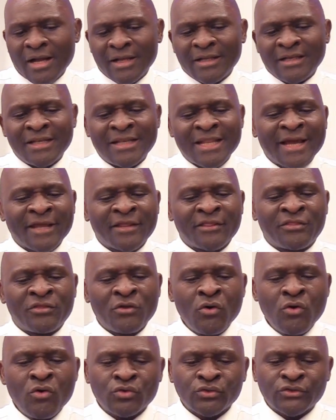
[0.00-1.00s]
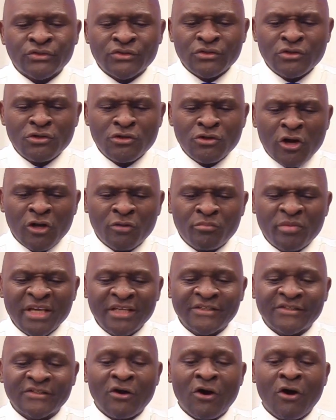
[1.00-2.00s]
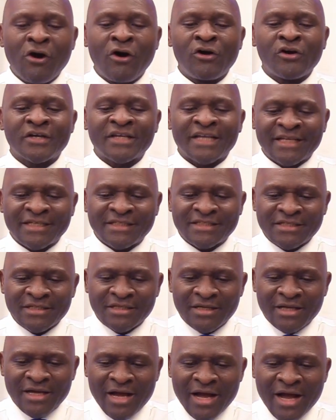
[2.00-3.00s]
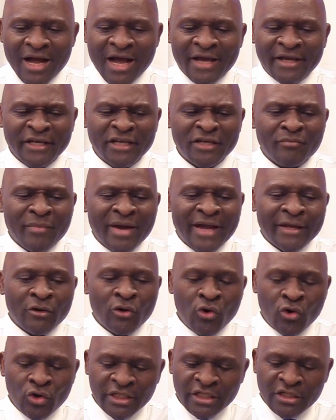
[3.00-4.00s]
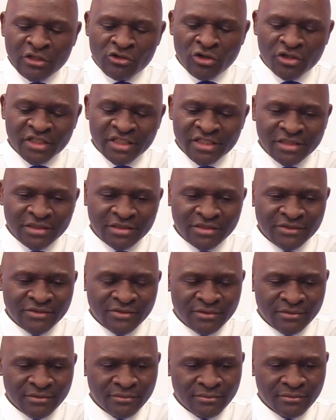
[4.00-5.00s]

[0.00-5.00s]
like those not being scolded are in my holy chronicles.